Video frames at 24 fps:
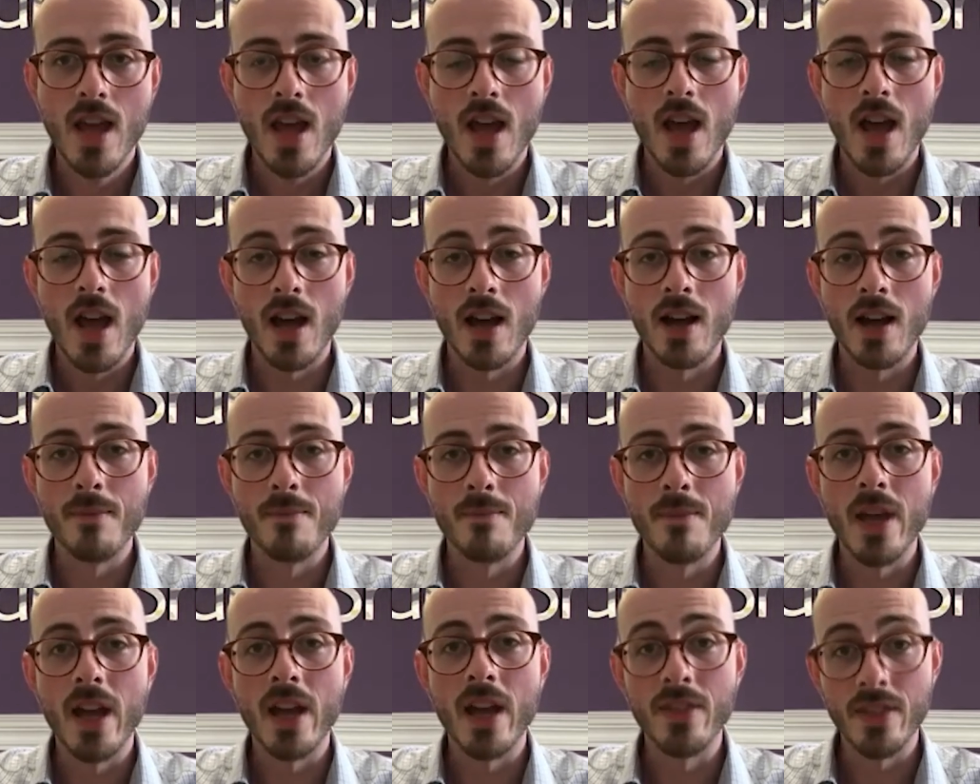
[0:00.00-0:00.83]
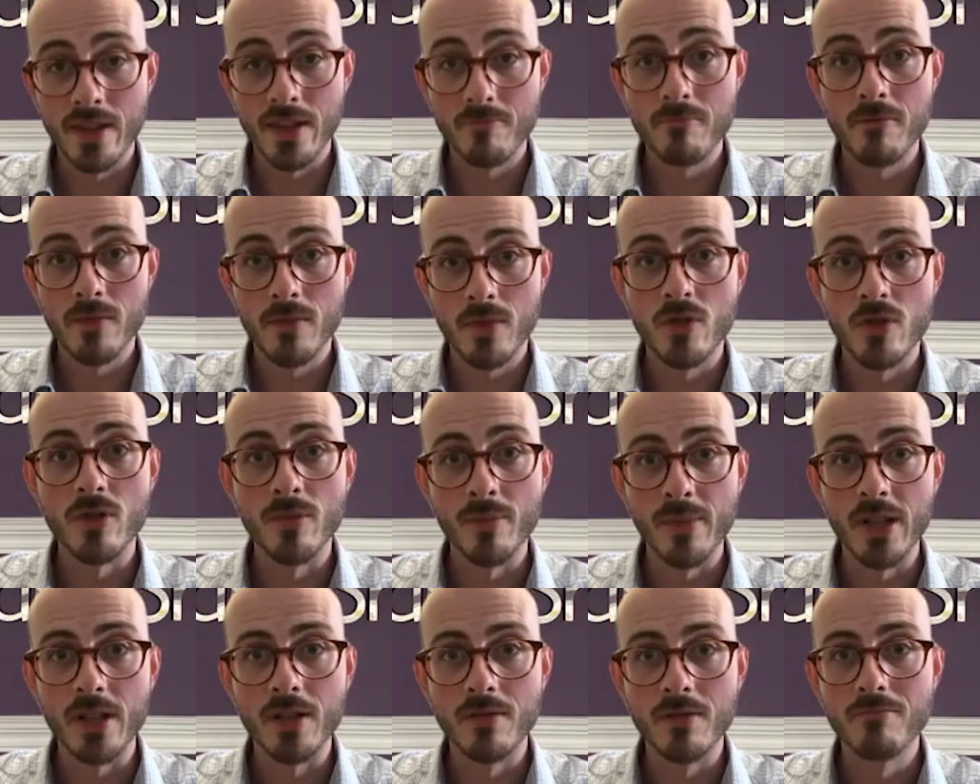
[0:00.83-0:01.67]
and then you should
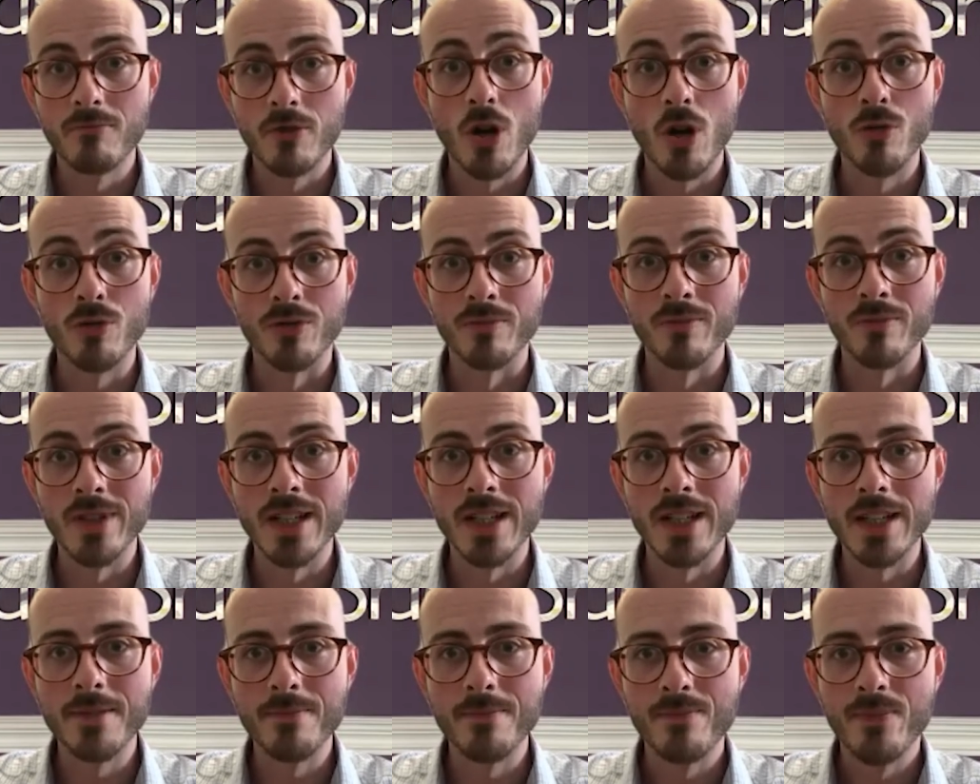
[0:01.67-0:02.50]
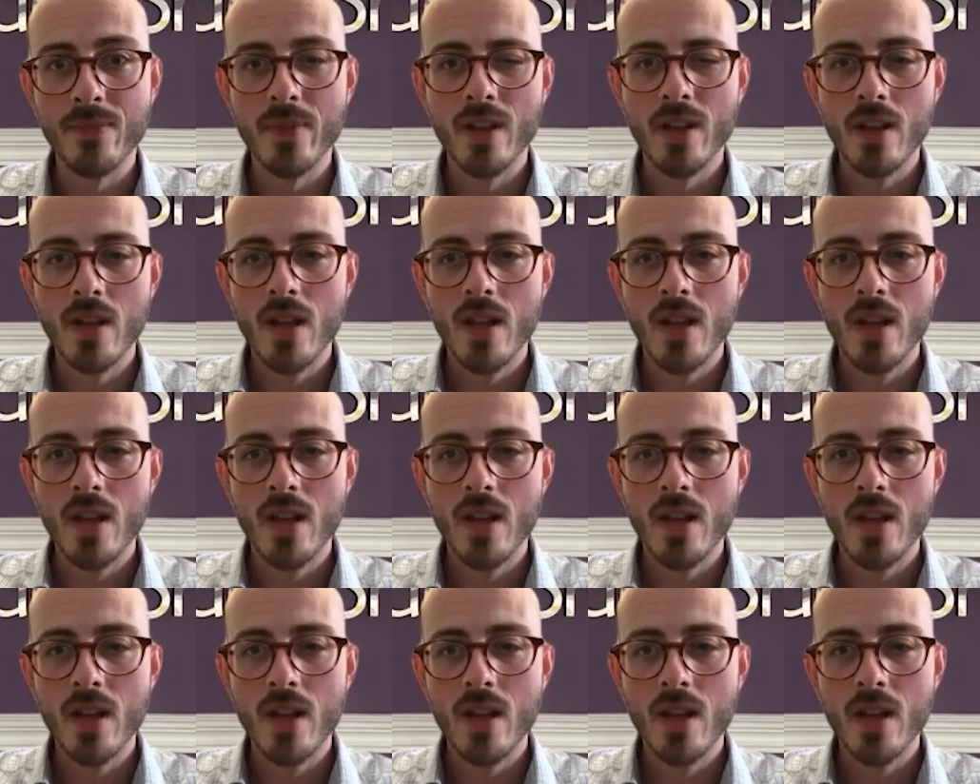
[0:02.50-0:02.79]
be golden, really.